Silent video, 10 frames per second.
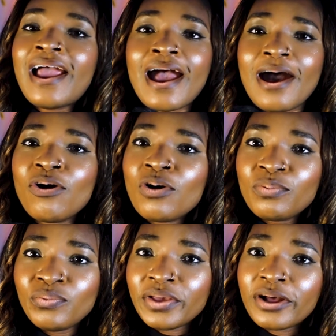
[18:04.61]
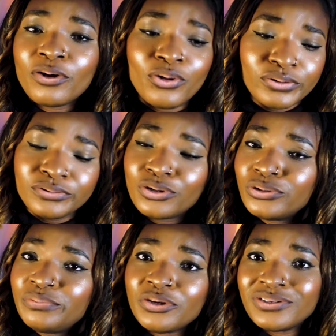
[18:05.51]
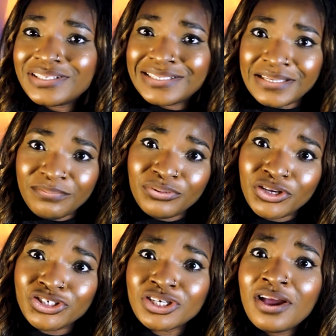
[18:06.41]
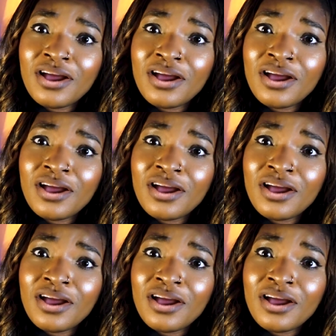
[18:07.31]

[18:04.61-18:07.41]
I hope we are all gonna be on the same page,